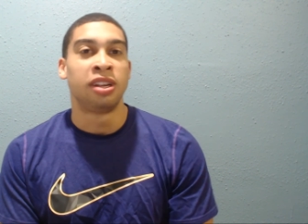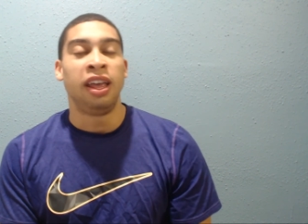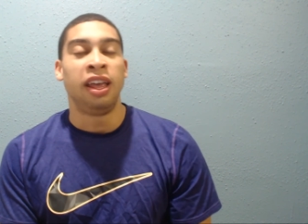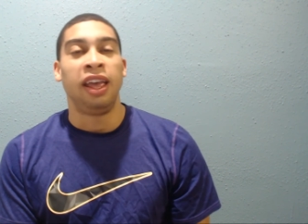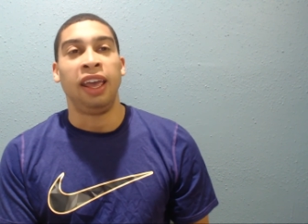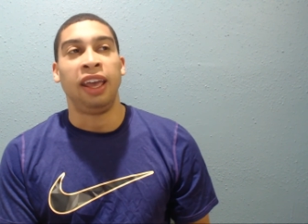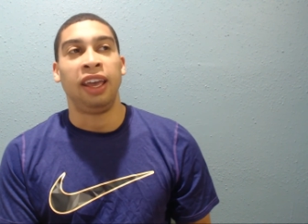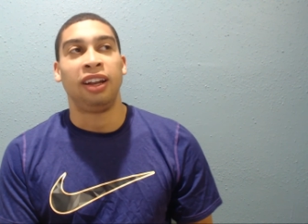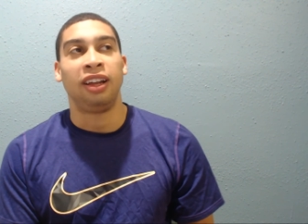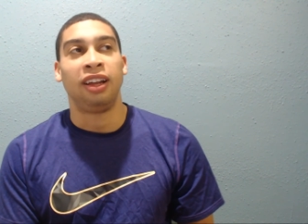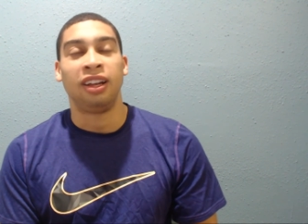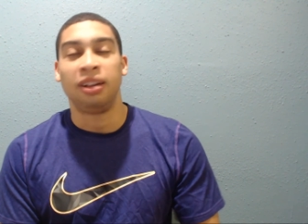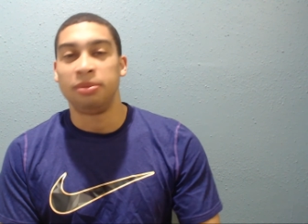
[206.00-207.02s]
and
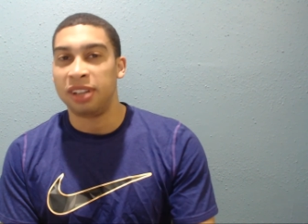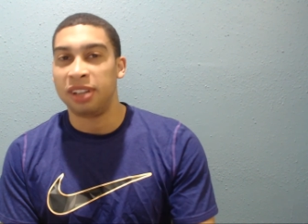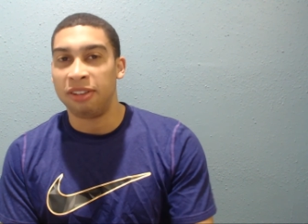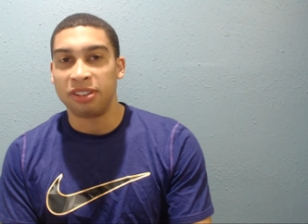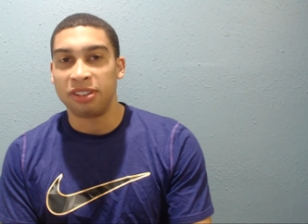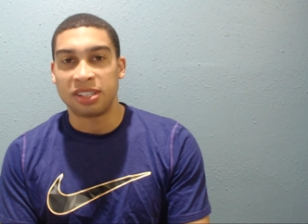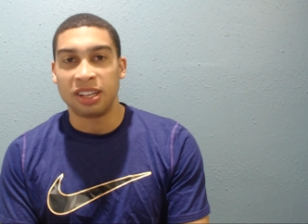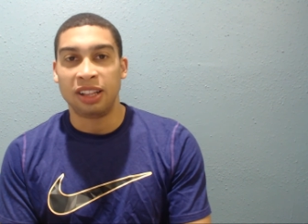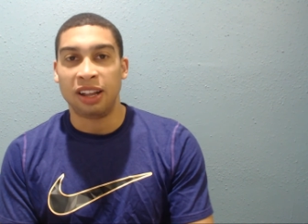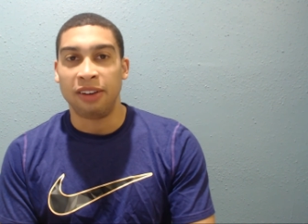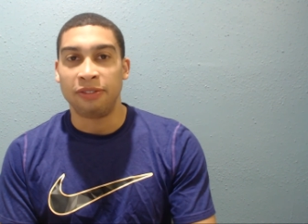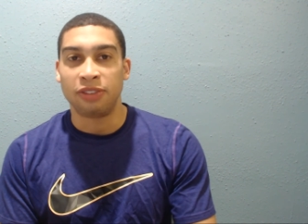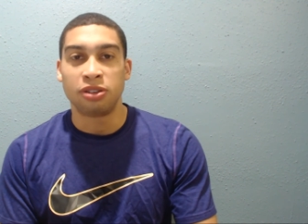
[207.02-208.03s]
uh, definitely seeing that
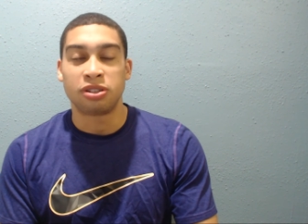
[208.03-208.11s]
abuse.